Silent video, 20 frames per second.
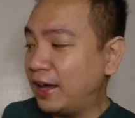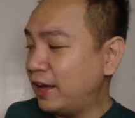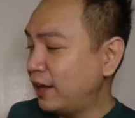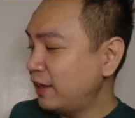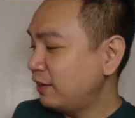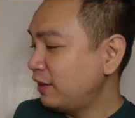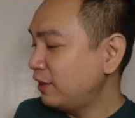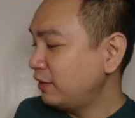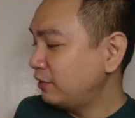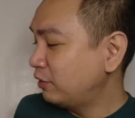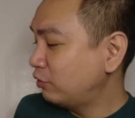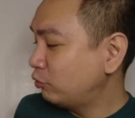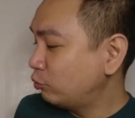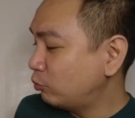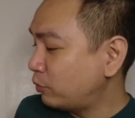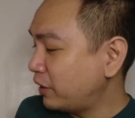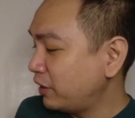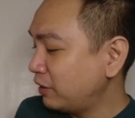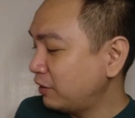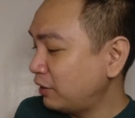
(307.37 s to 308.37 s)
I think this
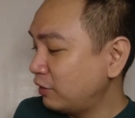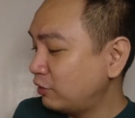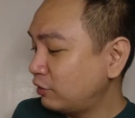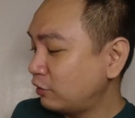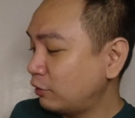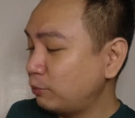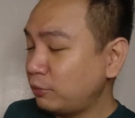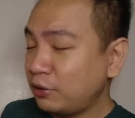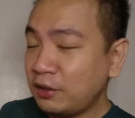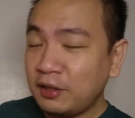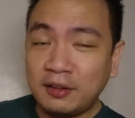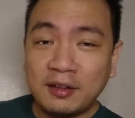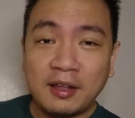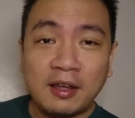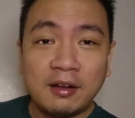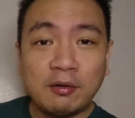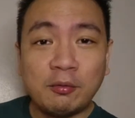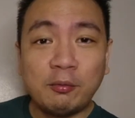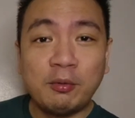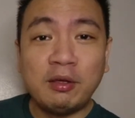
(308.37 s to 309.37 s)
wine is something
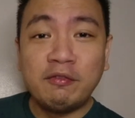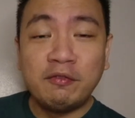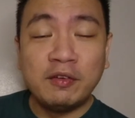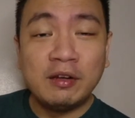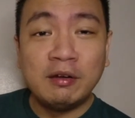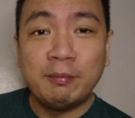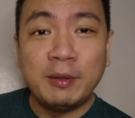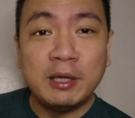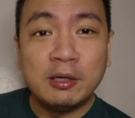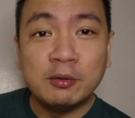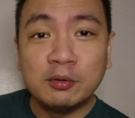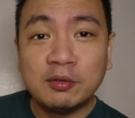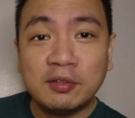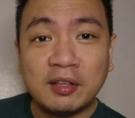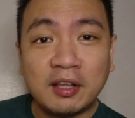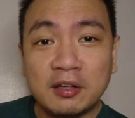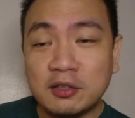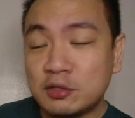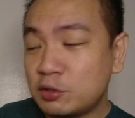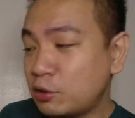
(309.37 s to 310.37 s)
that we
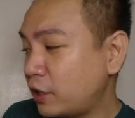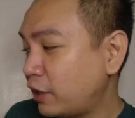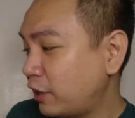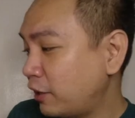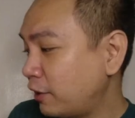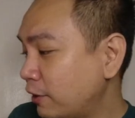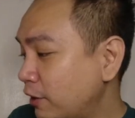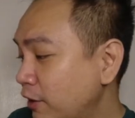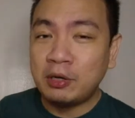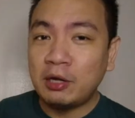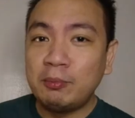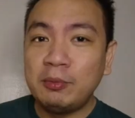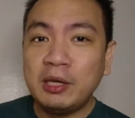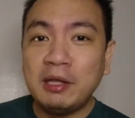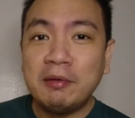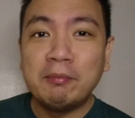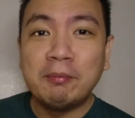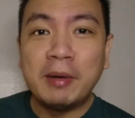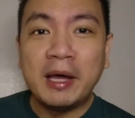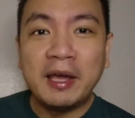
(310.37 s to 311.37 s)
Filipinos can try.
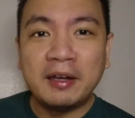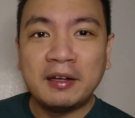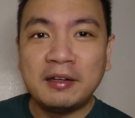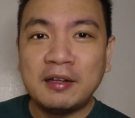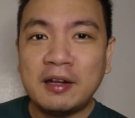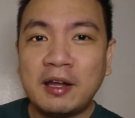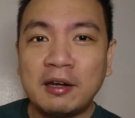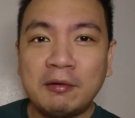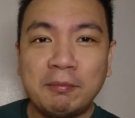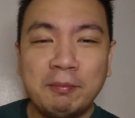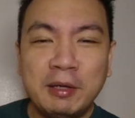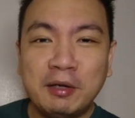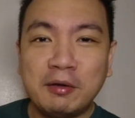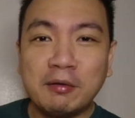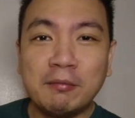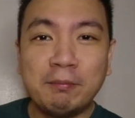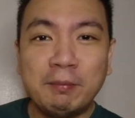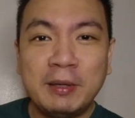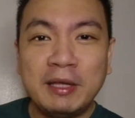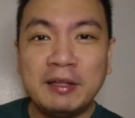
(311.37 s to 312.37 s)
Probably might not be
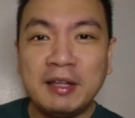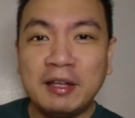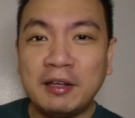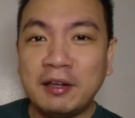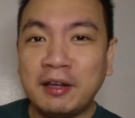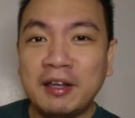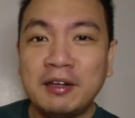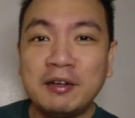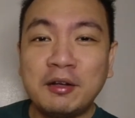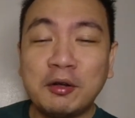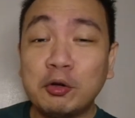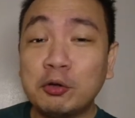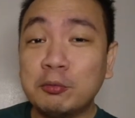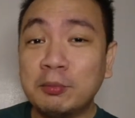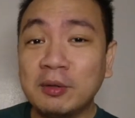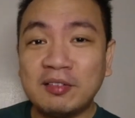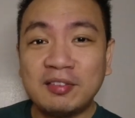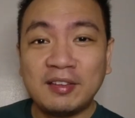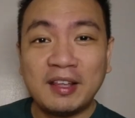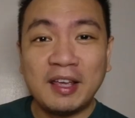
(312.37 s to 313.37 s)
competing in a
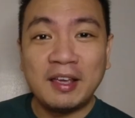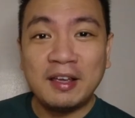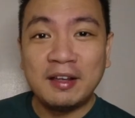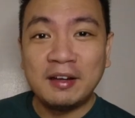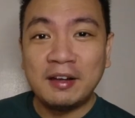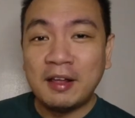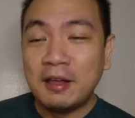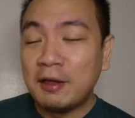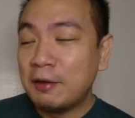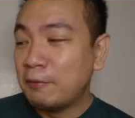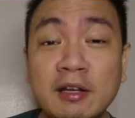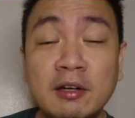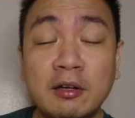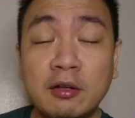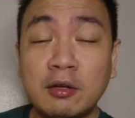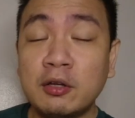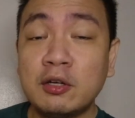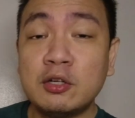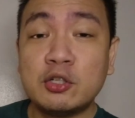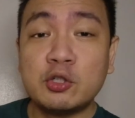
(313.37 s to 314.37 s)
global scale.
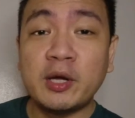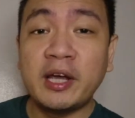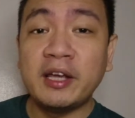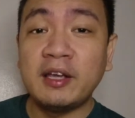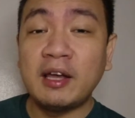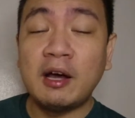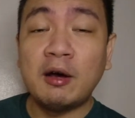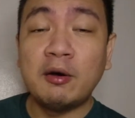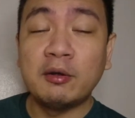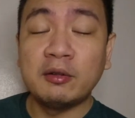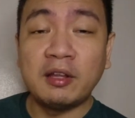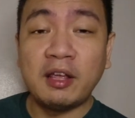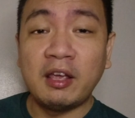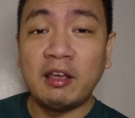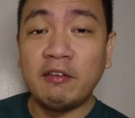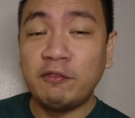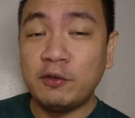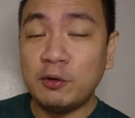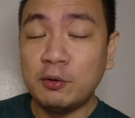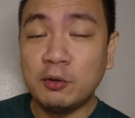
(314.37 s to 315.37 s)
It could try out
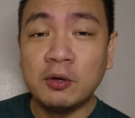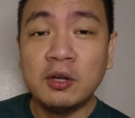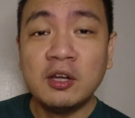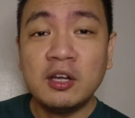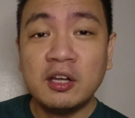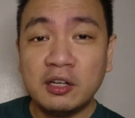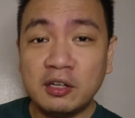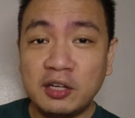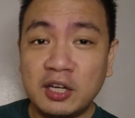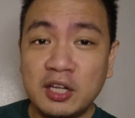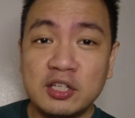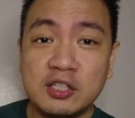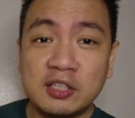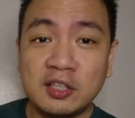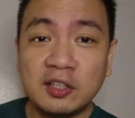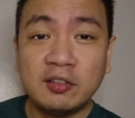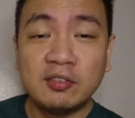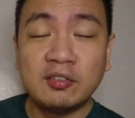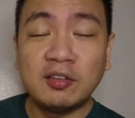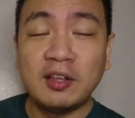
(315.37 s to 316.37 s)
a few
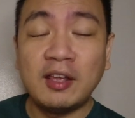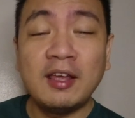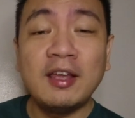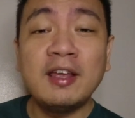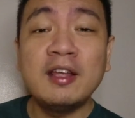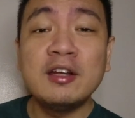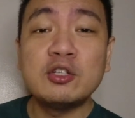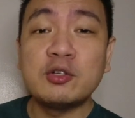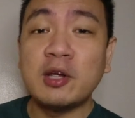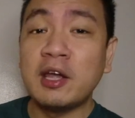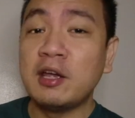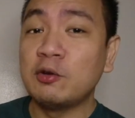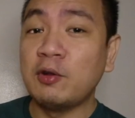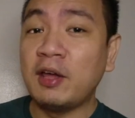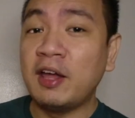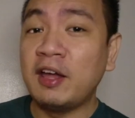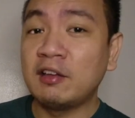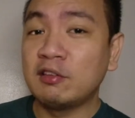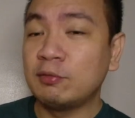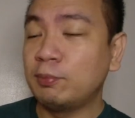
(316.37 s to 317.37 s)
niches in trying
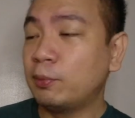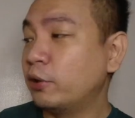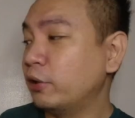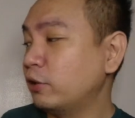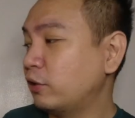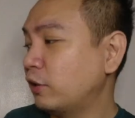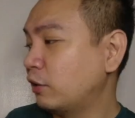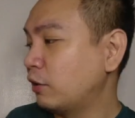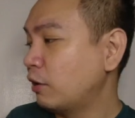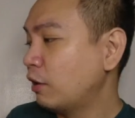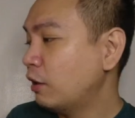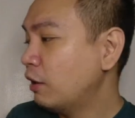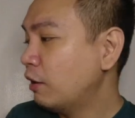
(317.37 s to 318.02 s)
to export it.